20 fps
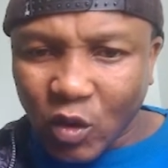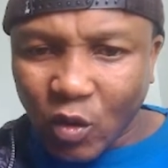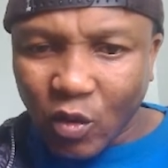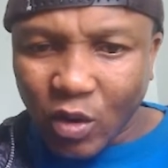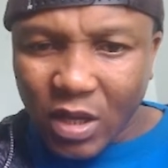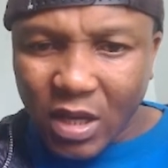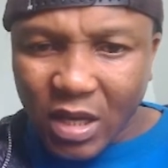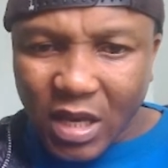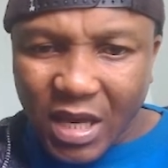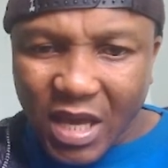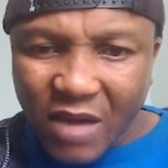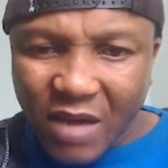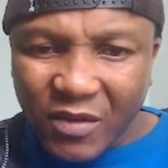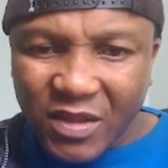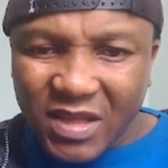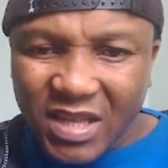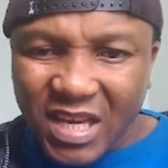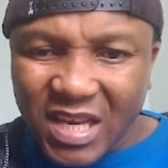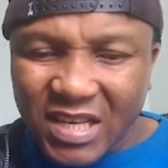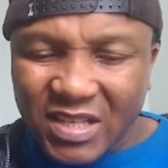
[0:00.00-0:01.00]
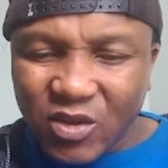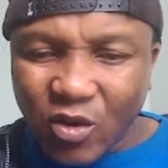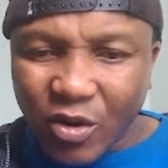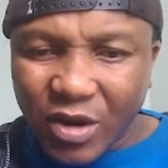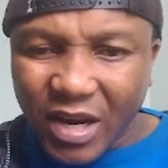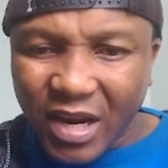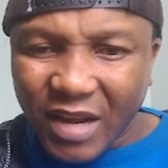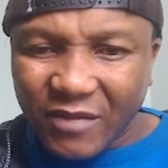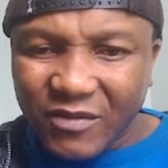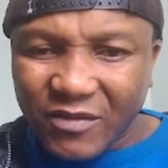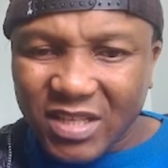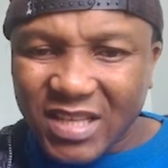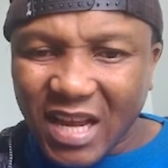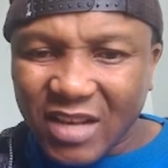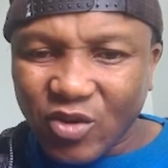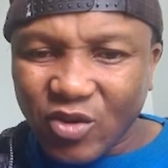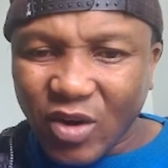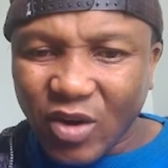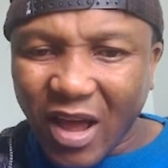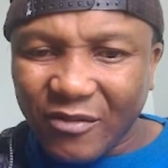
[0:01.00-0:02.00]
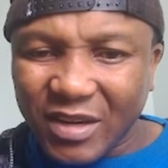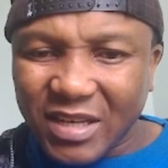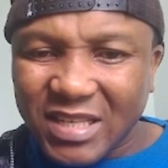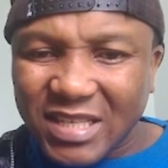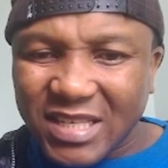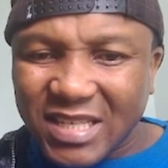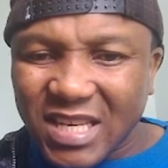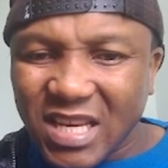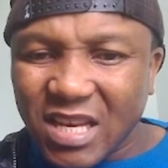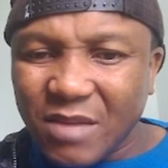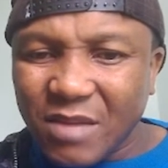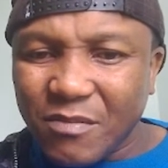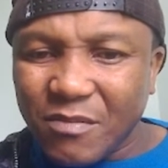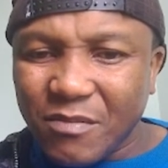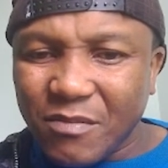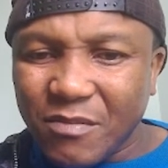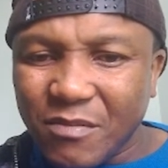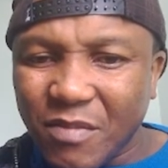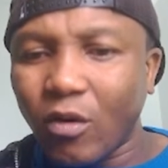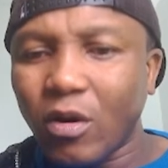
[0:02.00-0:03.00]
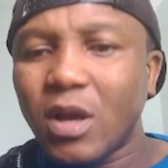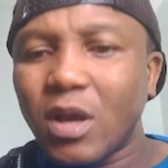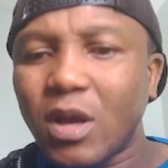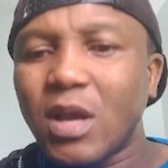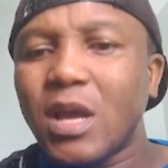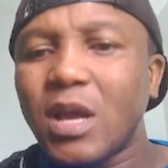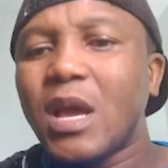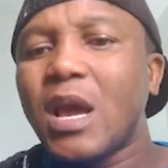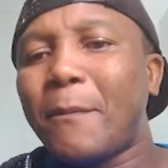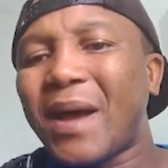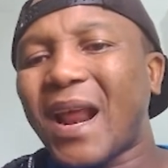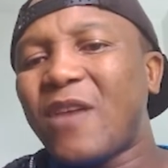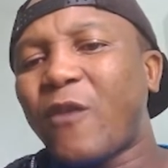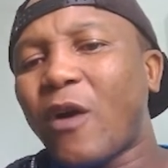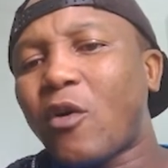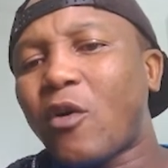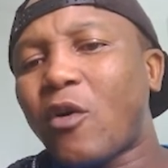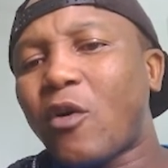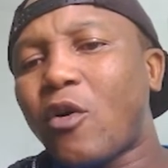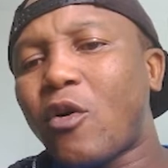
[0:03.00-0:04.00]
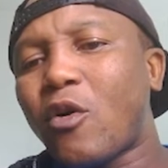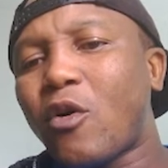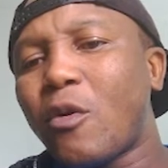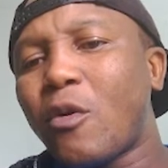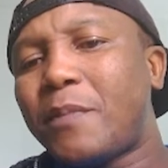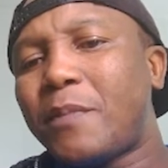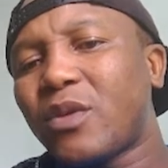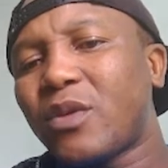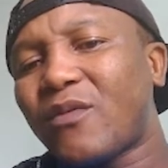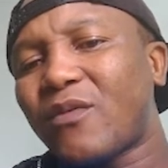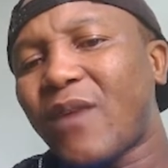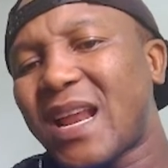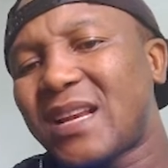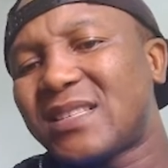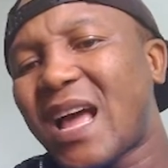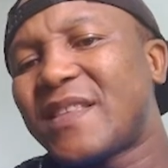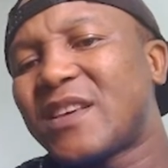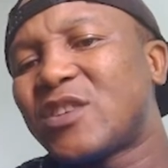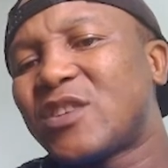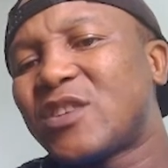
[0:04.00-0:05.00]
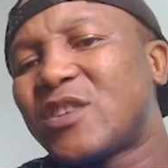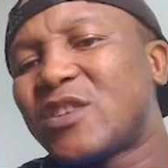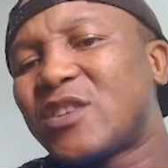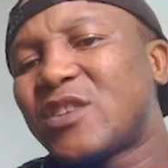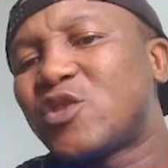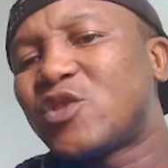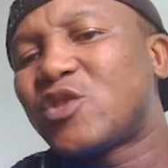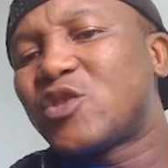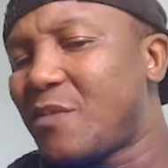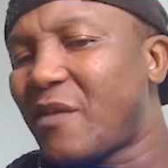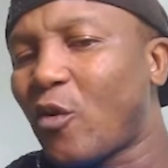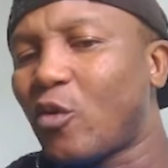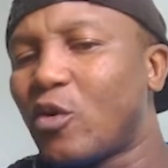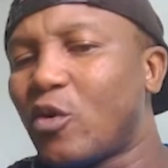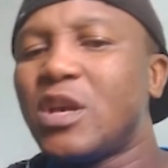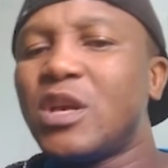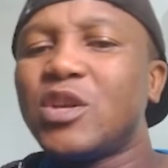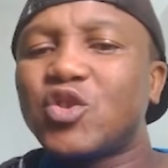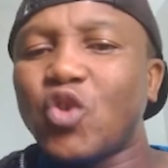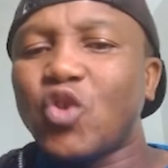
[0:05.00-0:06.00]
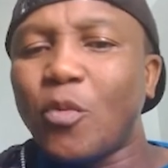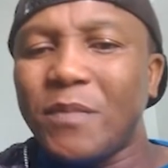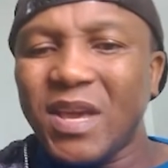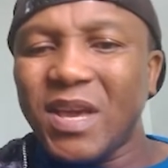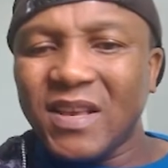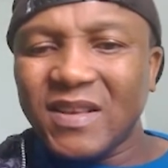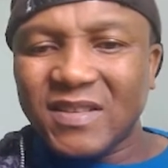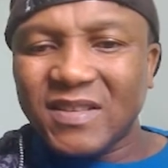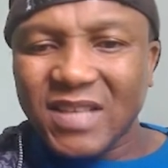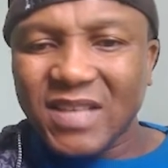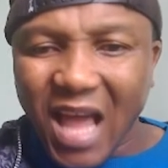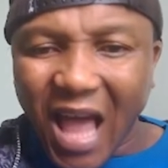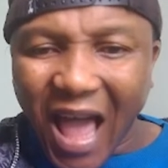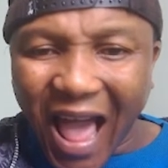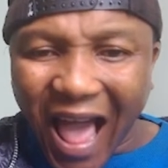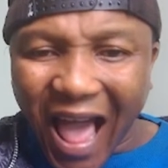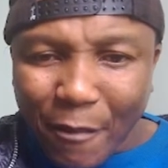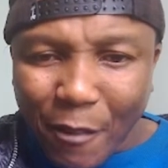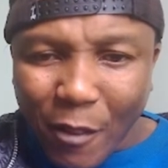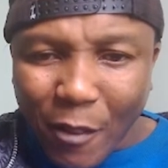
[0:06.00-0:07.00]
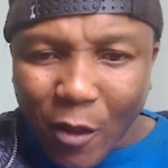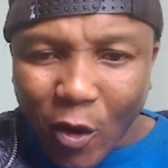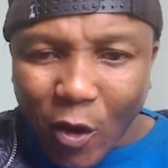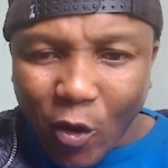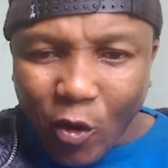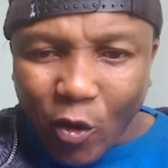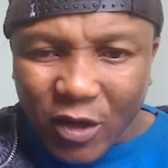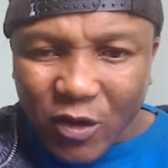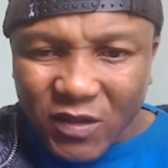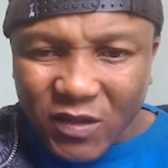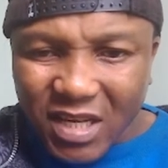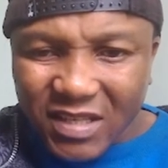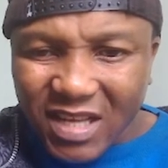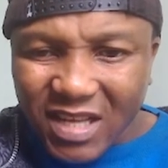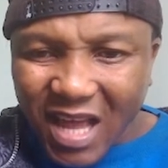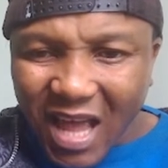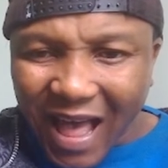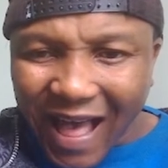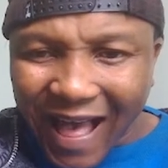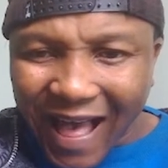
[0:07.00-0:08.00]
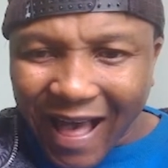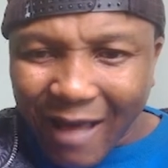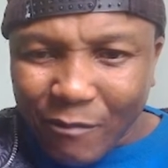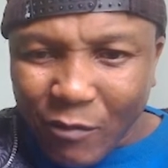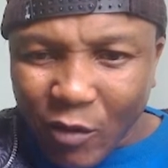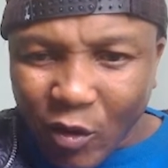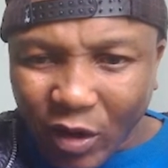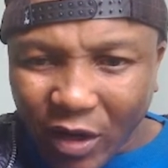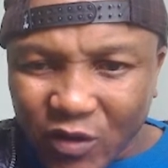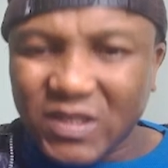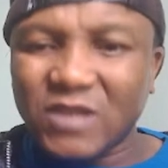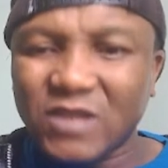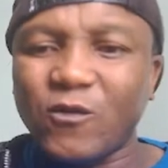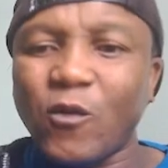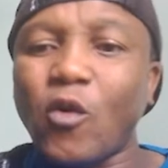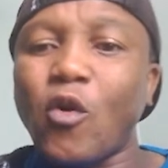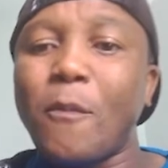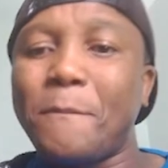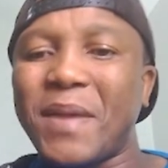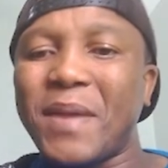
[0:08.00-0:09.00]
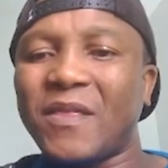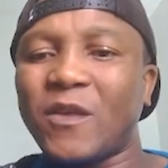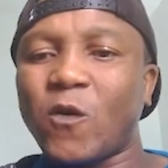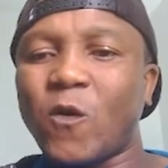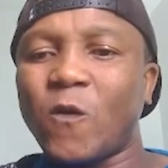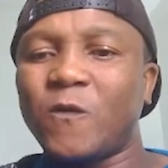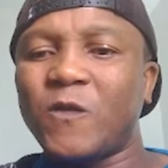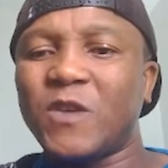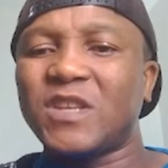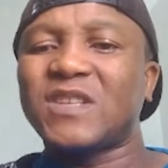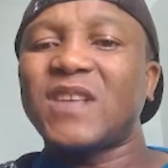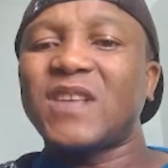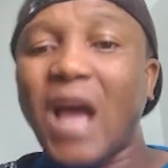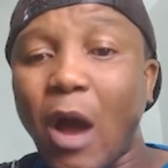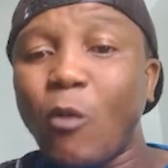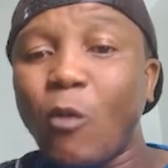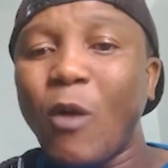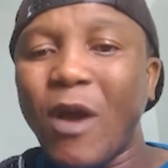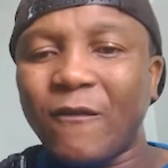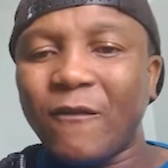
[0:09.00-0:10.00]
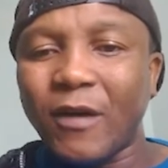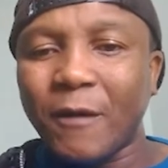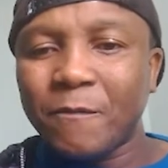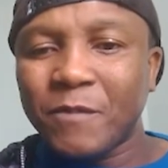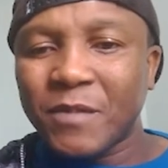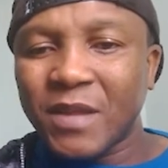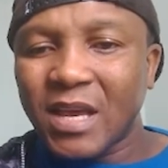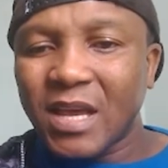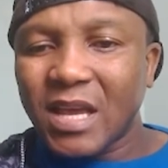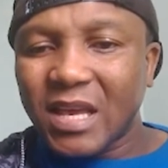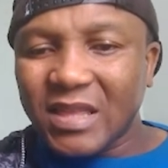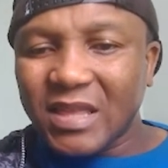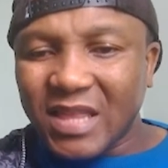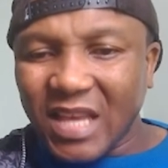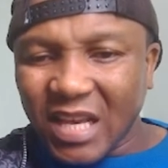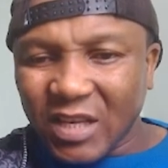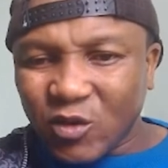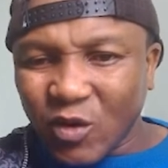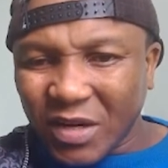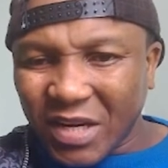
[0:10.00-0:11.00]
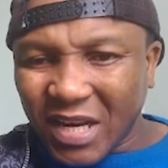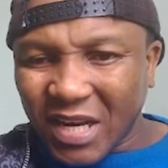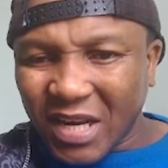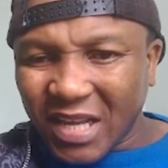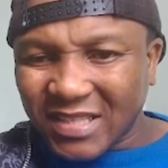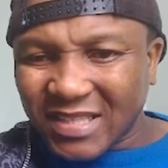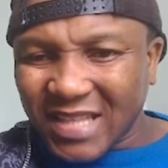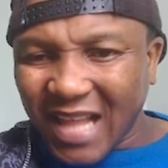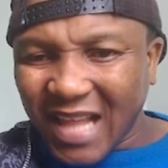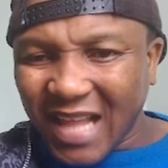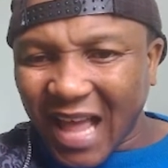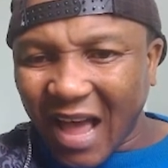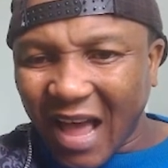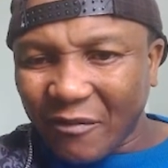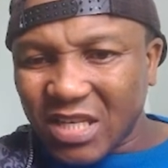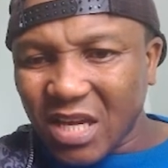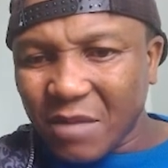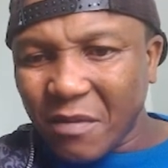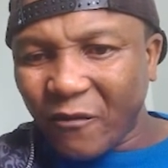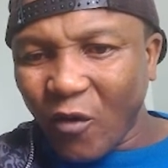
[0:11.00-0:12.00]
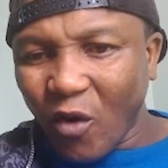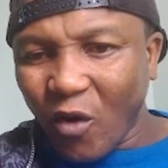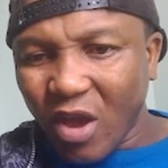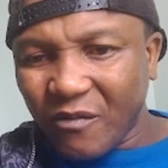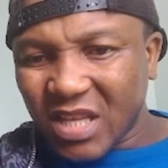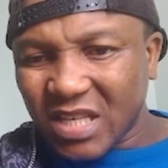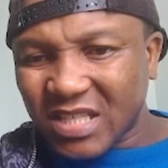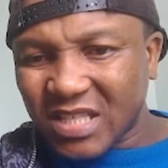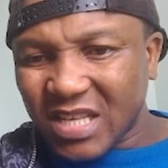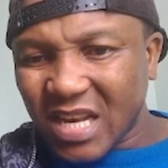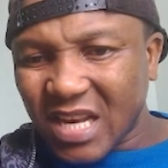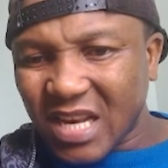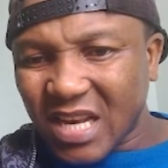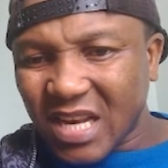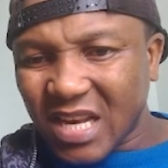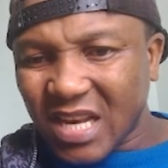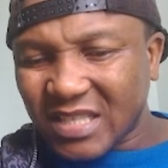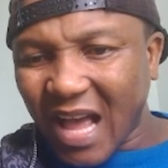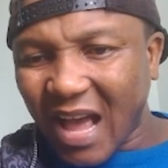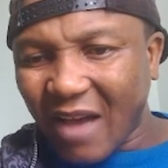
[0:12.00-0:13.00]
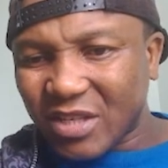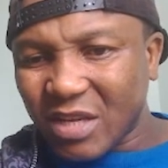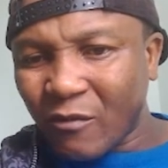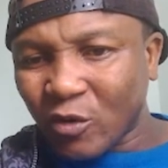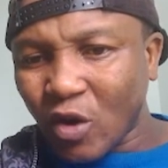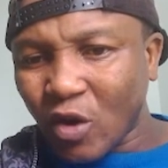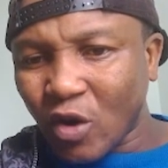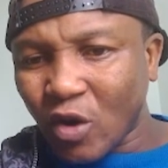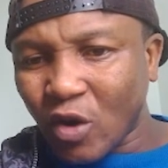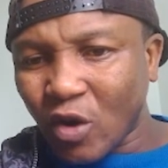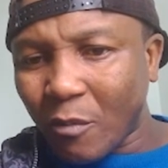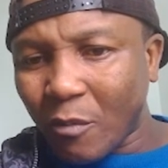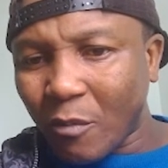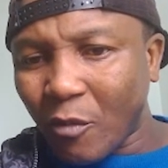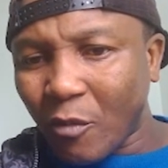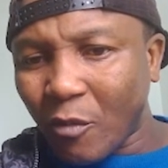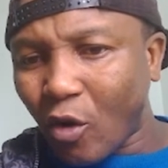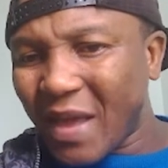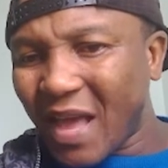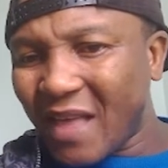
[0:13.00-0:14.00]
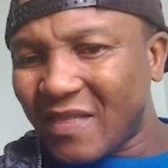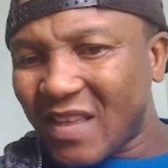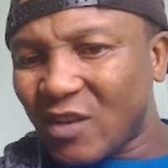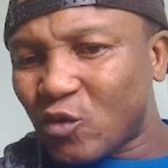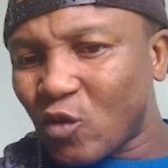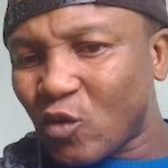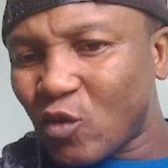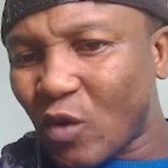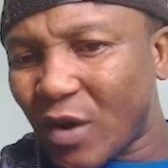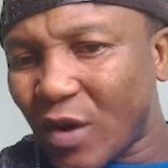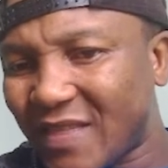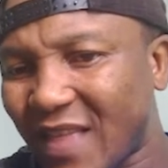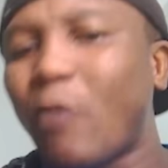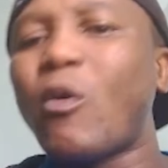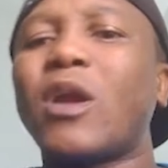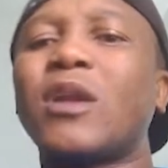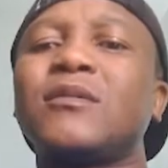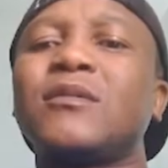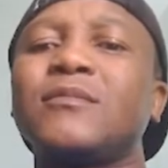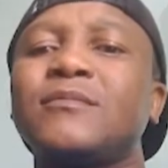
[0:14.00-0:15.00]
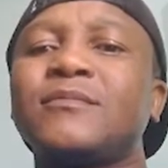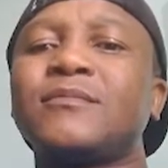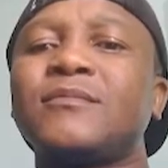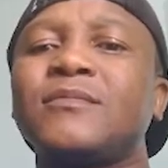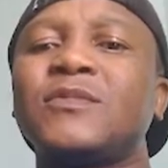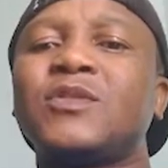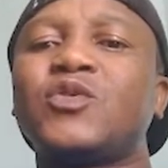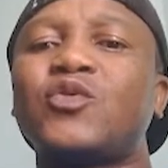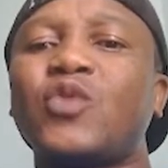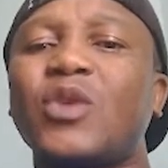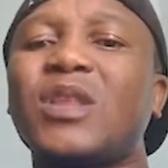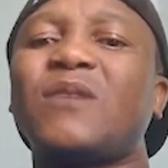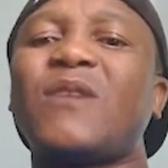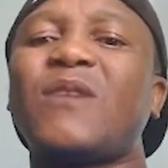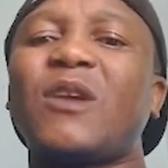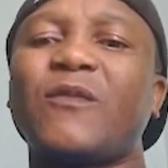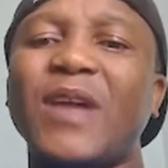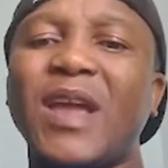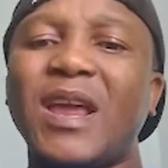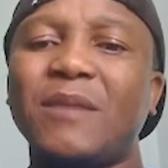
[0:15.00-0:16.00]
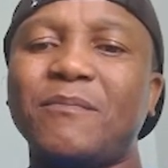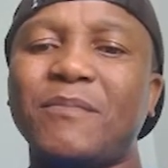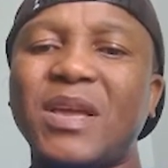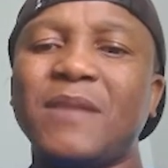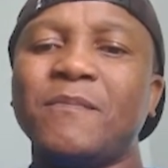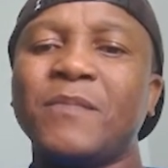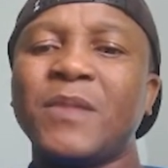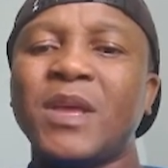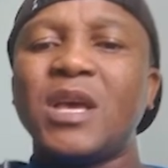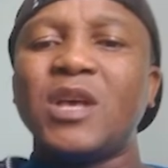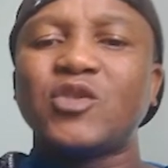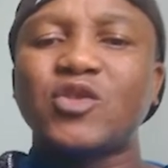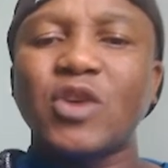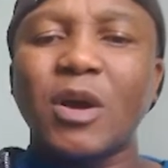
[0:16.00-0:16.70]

So even this on the left hand side is going to have a t before. But if I compare with the right hand side, there's no t before. So it means I'm not going to use this. I'm not going to use this for compare the coefficients. However, this one does not have a t before. Even this does not have a t before. So I'm going to compare this one and that one to get the value of a and b.